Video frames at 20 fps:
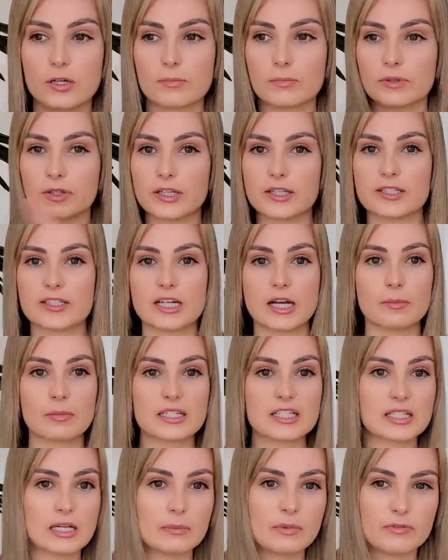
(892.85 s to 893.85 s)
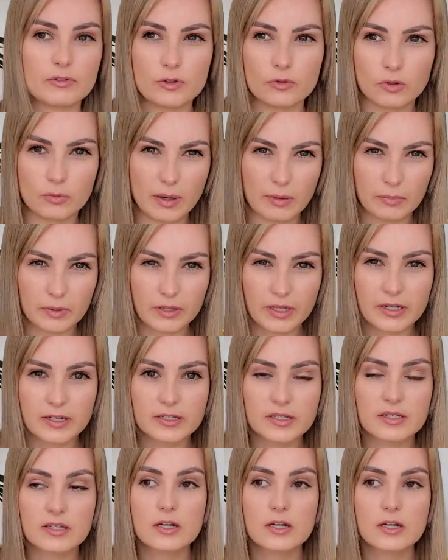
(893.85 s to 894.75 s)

please tell me some of you remember this,